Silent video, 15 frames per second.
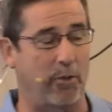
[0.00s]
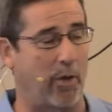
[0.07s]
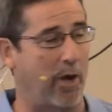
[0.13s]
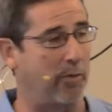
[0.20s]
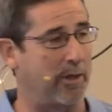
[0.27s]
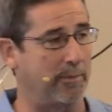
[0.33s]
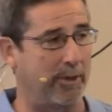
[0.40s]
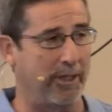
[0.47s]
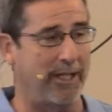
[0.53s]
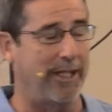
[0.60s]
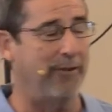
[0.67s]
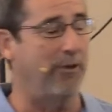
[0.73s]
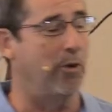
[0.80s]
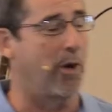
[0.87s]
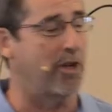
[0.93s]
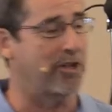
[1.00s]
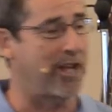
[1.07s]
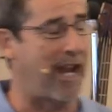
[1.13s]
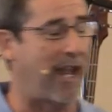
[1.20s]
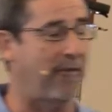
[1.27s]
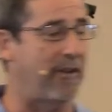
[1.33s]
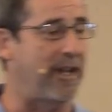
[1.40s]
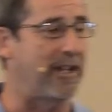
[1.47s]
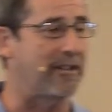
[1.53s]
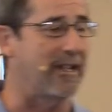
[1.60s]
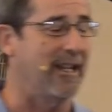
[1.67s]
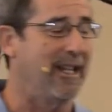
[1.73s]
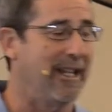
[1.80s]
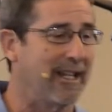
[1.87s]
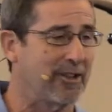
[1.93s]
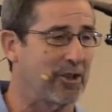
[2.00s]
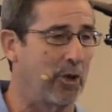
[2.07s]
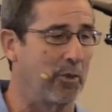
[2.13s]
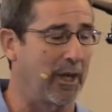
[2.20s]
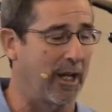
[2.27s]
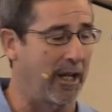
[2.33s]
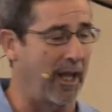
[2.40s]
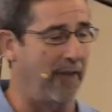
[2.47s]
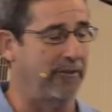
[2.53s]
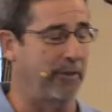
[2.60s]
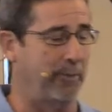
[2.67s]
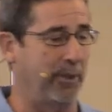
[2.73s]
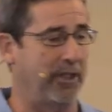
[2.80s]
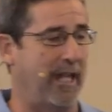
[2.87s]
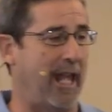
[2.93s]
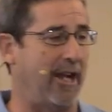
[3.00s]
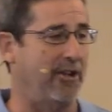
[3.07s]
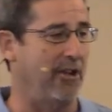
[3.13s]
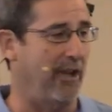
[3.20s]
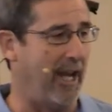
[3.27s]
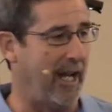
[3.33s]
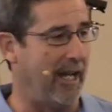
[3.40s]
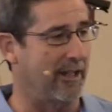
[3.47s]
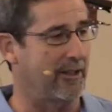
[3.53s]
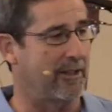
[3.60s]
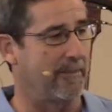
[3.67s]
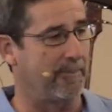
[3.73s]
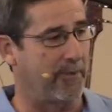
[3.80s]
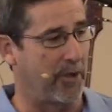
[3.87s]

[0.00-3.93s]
what we believe, who our staff is. So we'd love to put that in your hands.